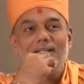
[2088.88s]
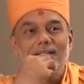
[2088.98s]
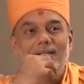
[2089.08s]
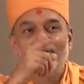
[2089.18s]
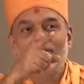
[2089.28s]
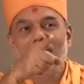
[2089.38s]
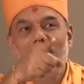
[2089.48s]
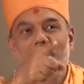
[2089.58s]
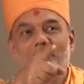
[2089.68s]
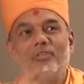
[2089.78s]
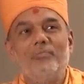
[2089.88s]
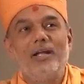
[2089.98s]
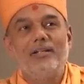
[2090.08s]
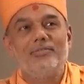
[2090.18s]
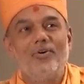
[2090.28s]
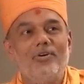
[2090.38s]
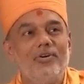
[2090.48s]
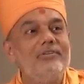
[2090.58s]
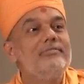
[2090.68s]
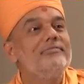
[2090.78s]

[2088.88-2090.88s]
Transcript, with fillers: that your grip of the bat is wrong.